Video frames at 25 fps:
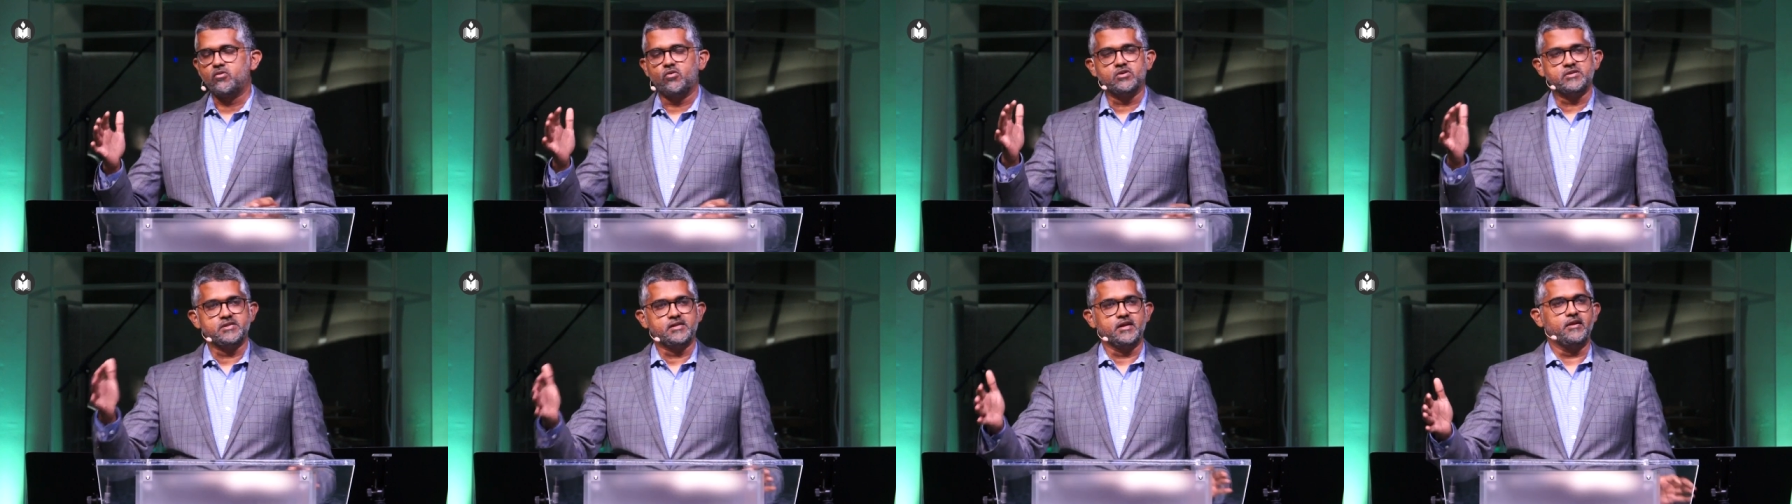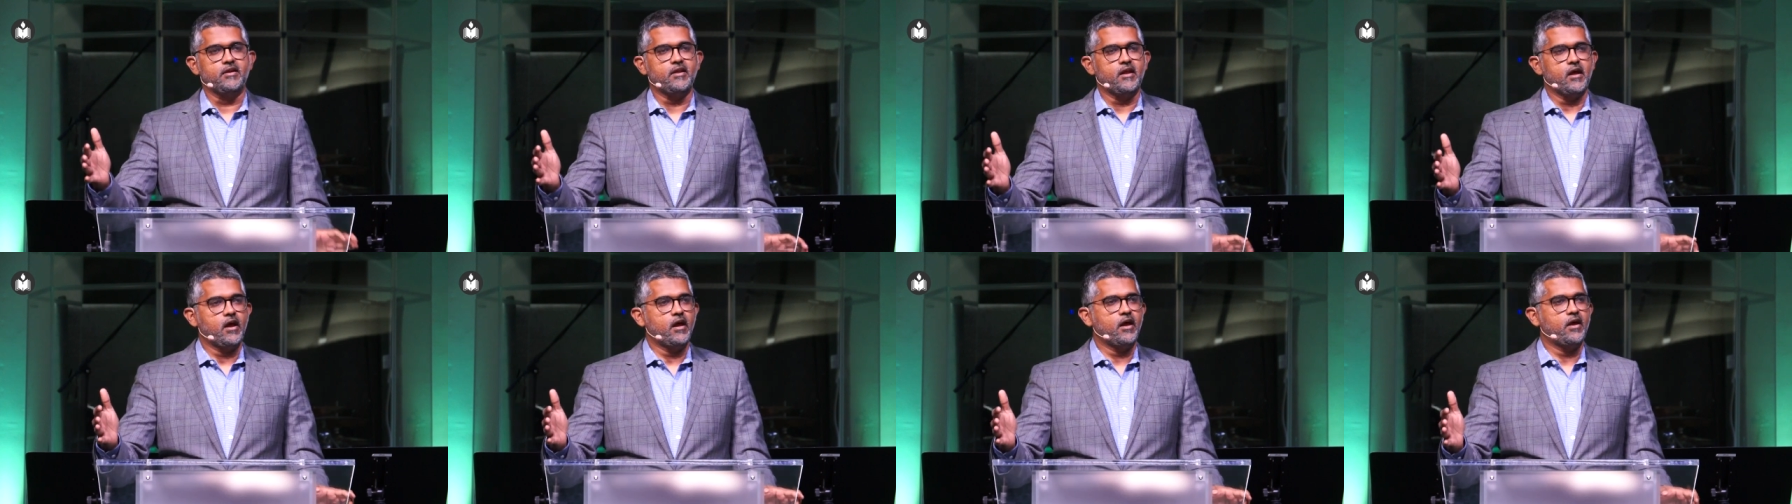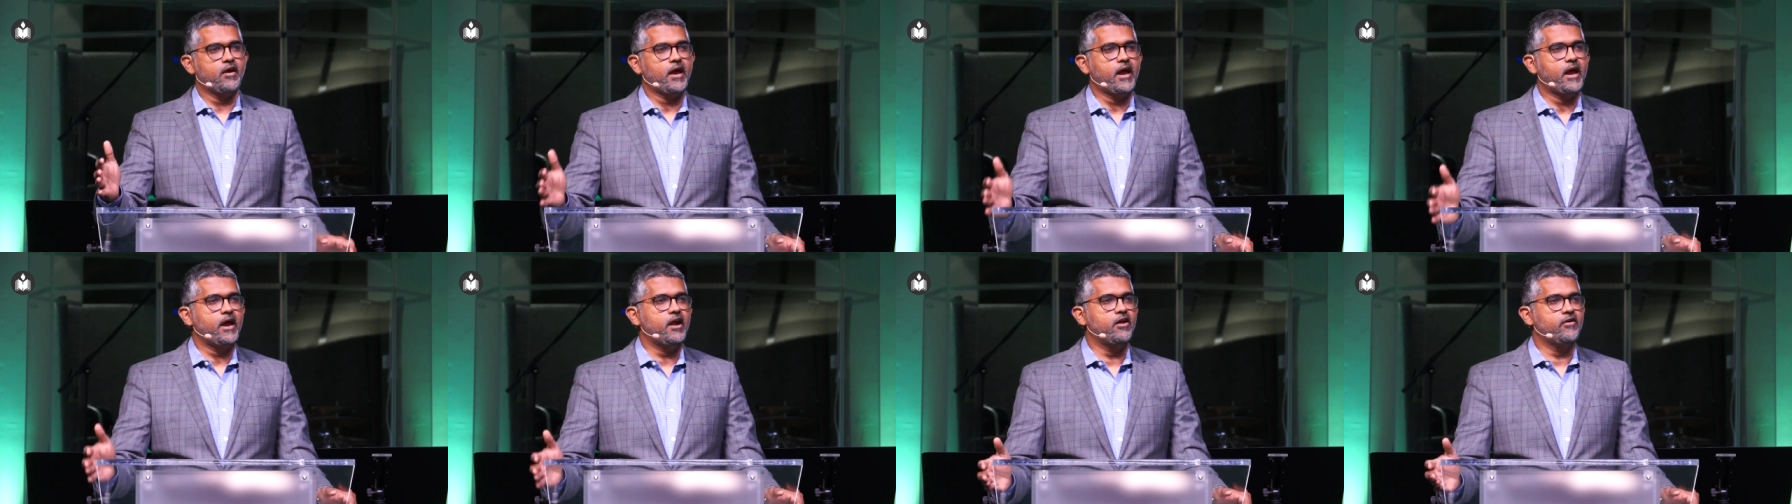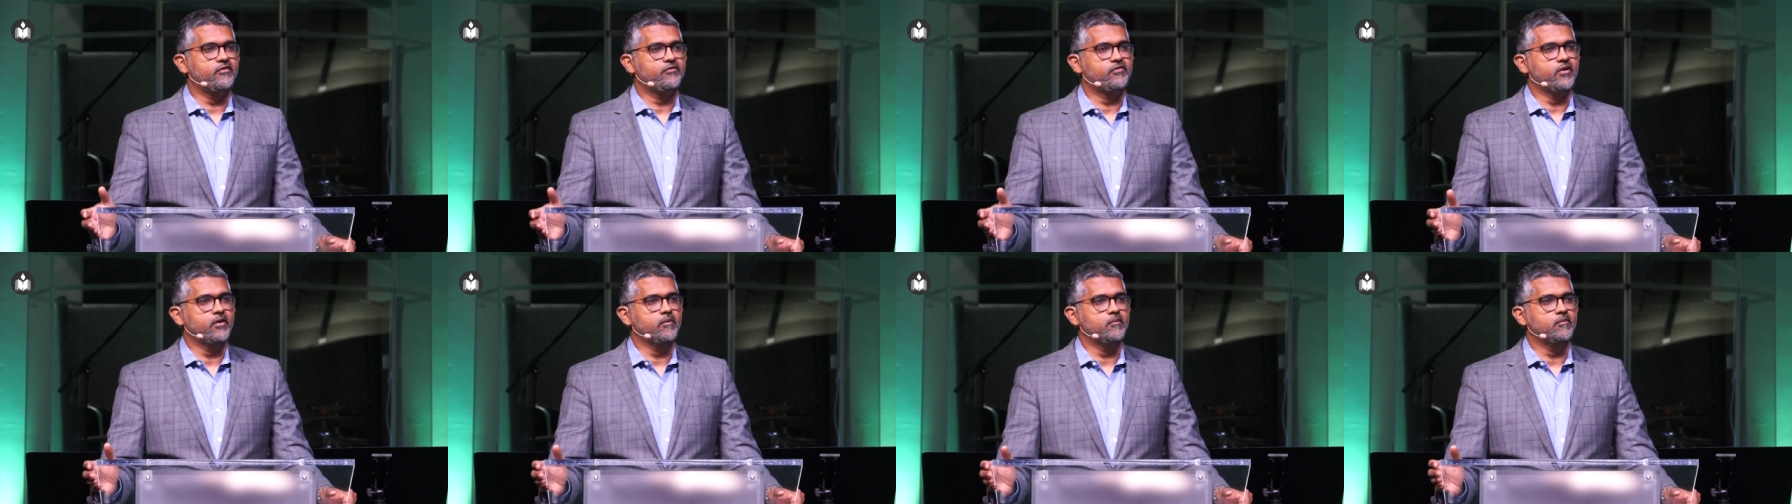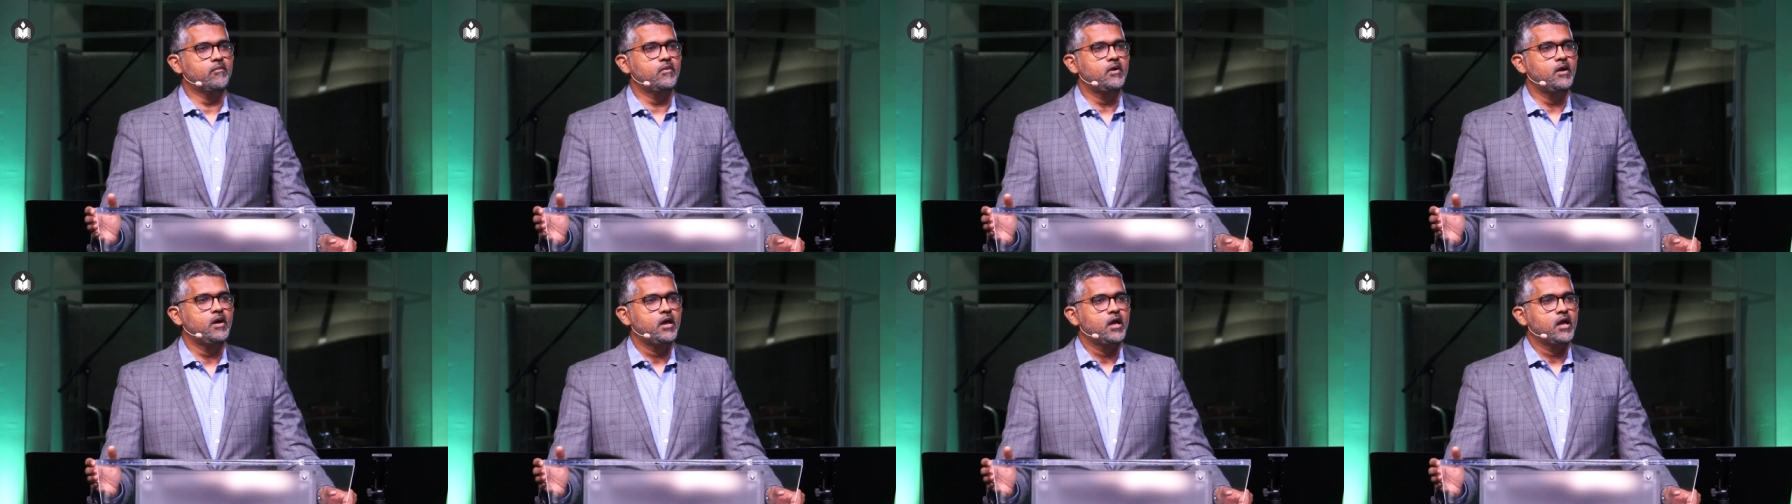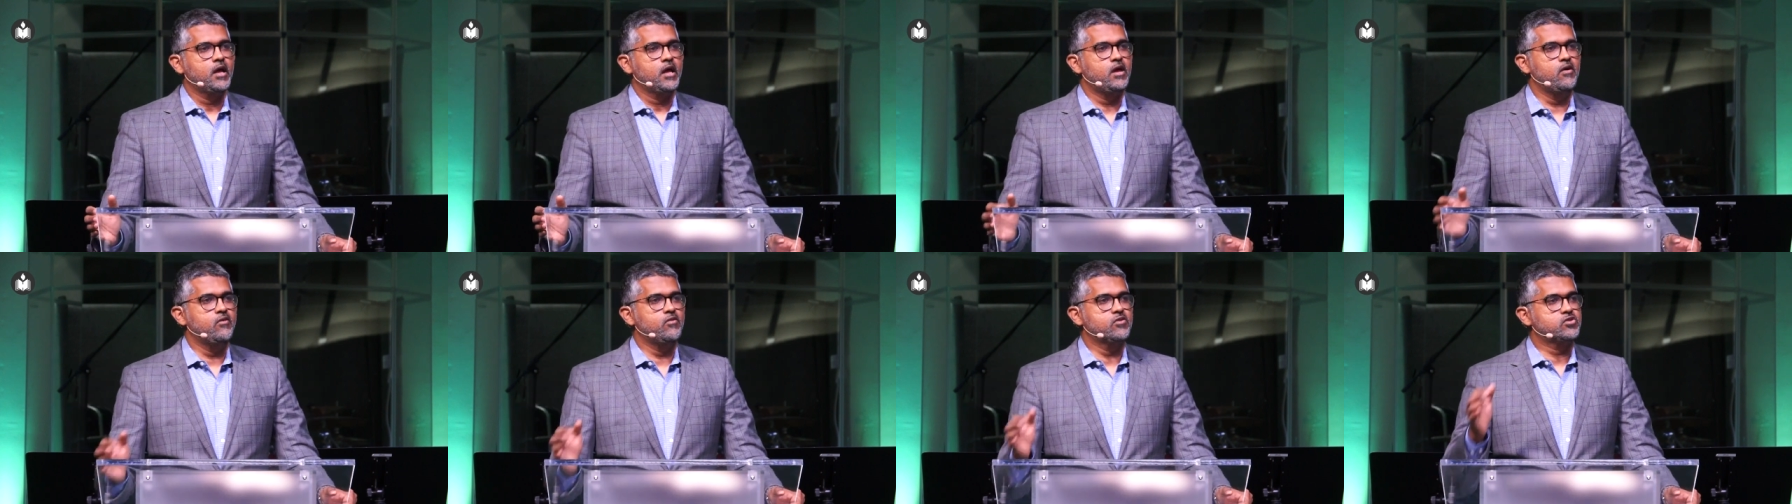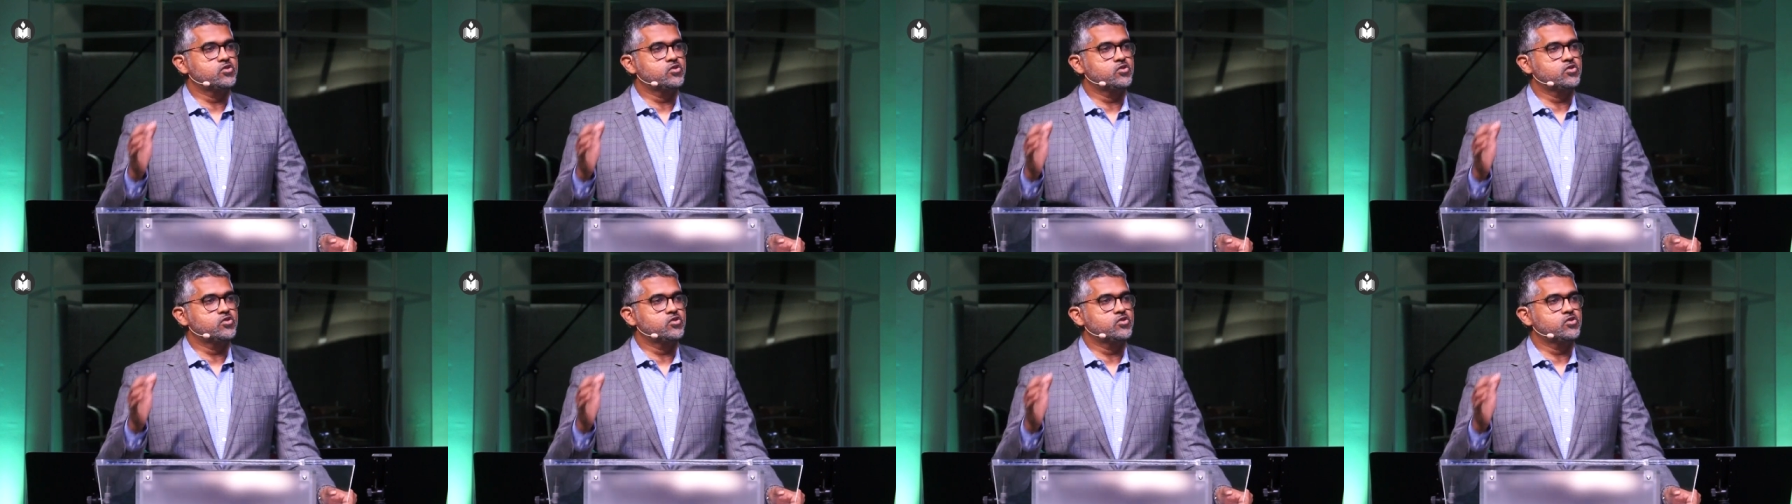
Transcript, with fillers: was in, ahead of him. He